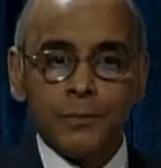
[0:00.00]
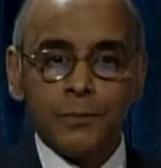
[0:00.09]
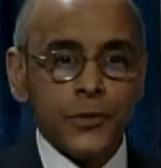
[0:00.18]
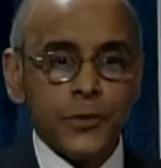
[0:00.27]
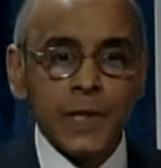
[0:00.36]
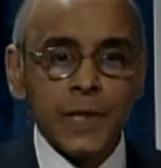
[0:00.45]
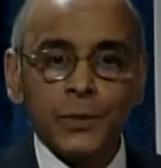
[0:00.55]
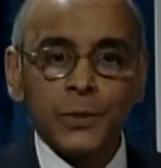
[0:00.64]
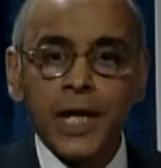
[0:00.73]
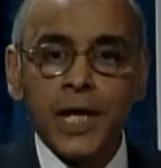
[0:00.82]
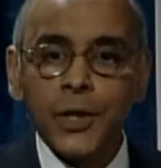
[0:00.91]
the critical
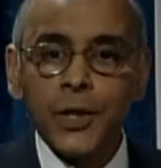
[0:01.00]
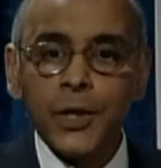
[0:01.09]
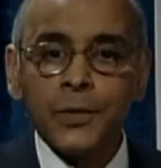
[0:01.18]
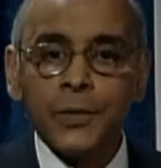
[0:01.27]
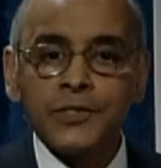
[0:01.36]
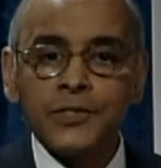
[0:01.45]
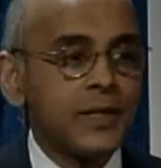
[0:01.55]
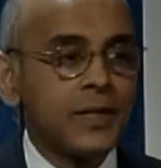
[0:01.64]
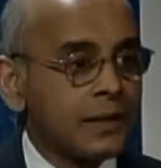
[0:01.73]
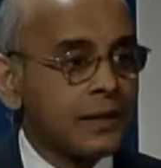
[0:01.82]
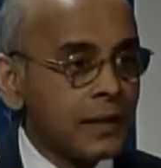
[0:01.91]
column,
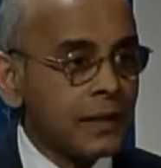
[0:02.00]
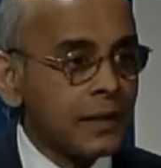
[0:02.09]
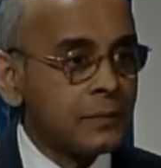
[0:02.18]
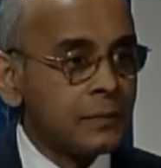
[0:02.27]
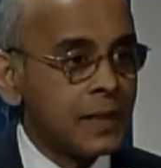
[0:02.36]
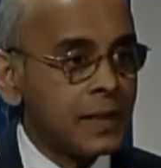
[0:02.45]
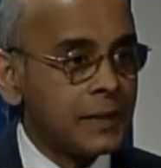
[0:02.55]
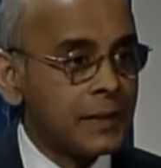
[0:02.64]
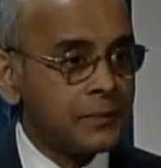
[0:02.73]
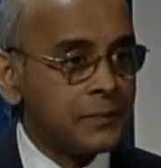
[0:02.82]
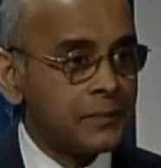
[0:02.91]
um, just because
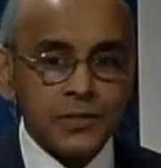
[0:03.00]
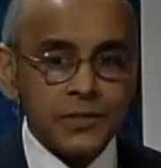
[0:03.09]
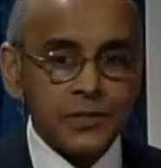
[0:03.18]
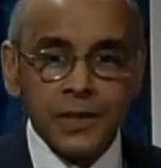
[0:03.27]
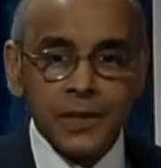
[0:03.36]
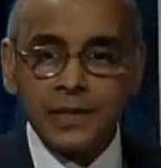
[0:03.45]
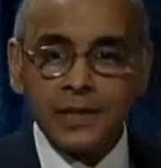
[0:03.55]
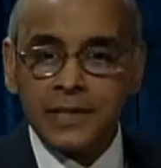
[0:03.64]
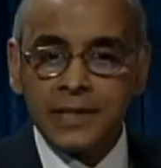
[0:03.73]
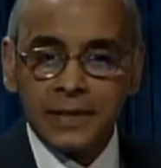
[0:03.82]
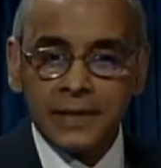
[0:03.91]
that was not,
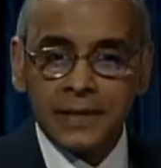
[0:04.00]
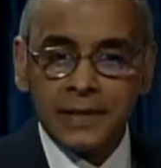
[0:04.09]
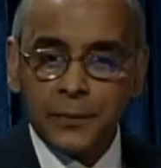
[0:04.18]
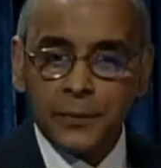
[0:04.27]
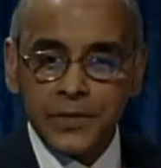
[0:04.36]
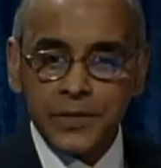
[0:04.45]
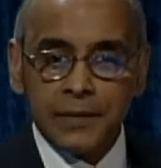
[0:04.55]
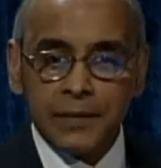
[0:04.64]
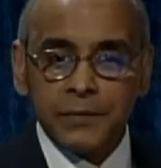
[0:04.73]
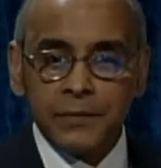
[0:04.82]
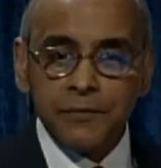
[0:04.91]
we found that,
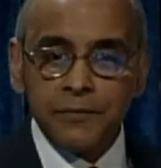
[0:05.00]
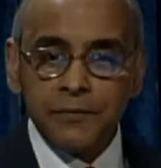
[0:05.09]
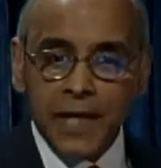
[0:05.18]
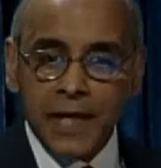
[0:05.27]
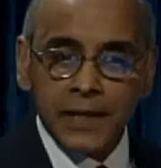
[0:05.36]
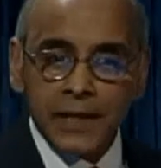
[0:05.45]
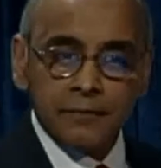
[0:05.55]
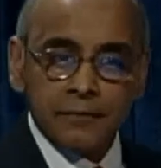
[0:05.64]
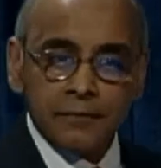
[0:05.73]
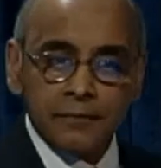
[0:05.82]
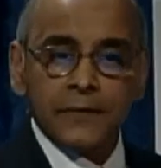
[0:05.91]
found that out after the
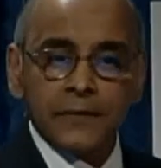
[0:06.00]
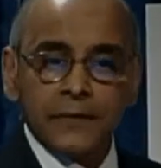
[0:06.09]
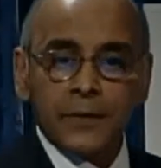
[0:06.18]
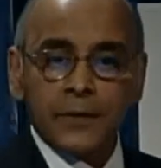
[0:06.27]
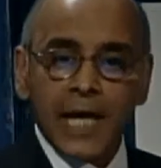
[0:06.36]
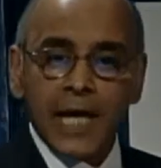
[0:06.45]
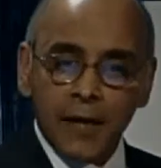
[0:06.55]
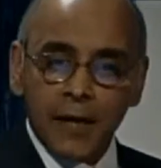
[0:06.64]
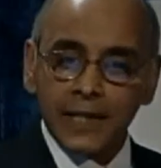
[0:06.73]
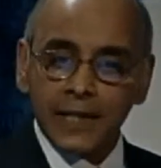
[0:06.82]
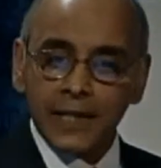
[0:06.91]
analysis of, that
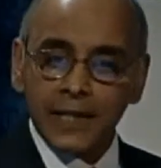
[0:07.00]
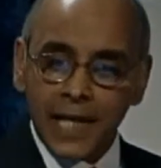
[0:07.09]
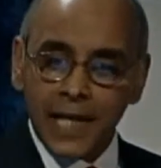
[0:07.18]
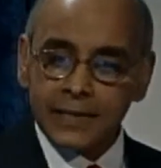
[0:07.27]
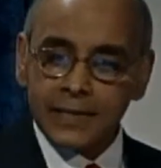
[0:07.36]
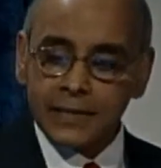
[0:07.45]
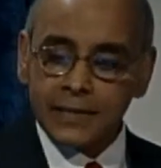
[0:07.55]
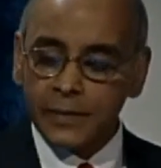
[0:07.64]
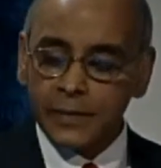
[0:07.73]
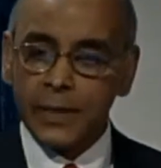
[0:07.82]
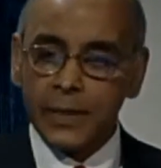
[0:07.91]
we did.
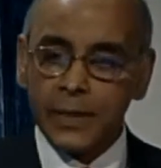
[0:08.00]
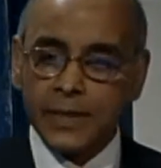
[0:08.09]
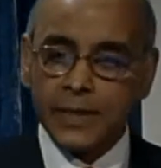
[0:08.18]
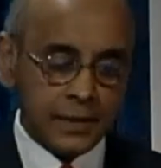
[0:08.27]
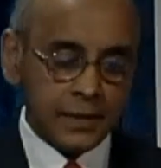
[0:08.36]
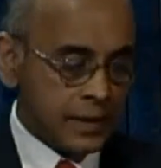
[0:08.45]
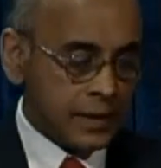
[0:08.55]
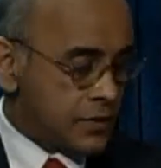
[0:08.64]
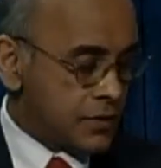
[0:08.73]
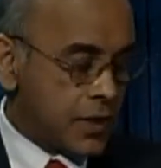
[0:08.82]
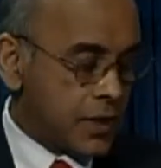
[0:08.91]
So assume
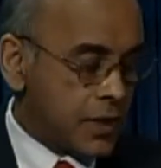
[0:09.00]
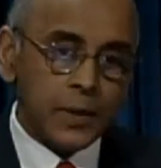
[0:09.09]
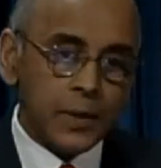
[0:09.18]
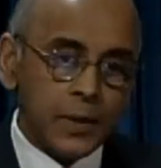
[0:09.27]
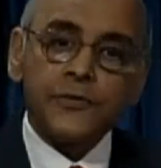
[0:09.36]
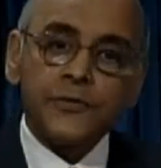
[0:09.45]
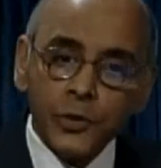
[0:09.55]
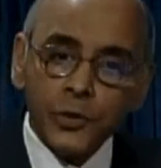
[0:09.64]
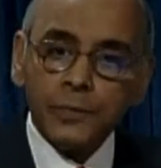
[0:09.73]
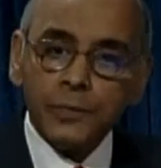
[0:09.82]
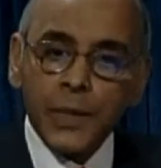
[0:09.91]
that we actually can do
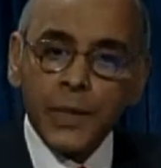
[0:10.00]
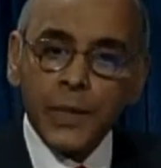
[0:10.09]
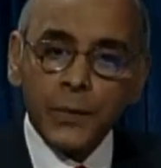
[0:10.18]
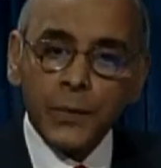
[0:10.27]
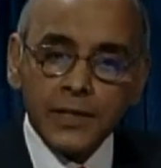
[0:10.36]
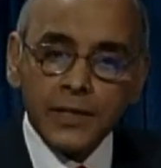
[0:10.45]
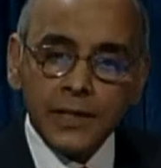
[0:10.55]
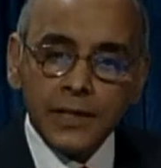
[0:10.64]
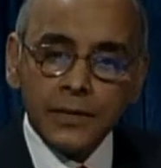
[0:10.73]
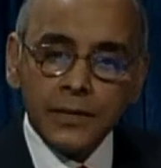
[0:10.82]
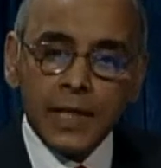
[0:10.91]
that. And as a
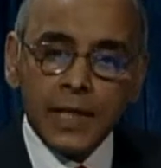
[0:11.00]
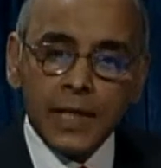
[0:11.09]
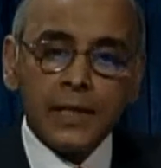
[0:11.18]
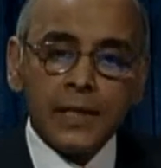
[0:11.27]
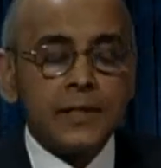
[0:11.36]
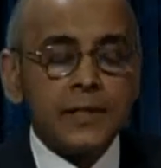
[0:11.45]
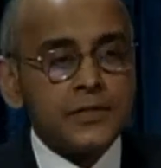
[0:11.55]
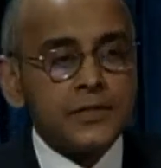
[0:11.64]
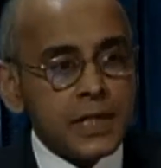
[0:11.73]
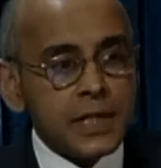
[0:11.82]
result of that, we found